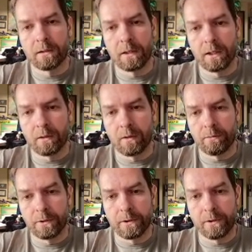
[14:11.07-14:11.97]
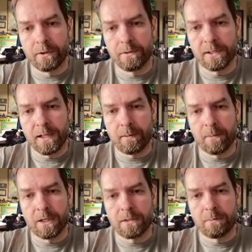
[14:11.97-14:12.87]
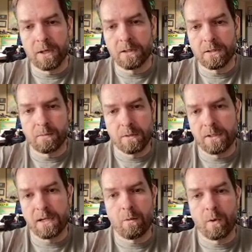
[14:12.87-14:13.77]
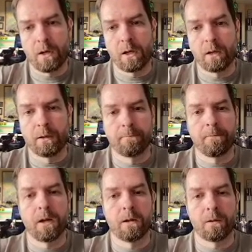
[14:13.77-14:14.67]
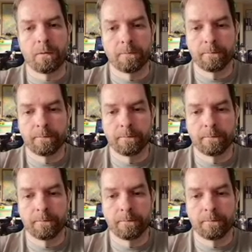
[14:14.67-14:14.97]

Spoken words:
I don't know if you're going to use it that much. You might just want to say 1 gig. I don't know.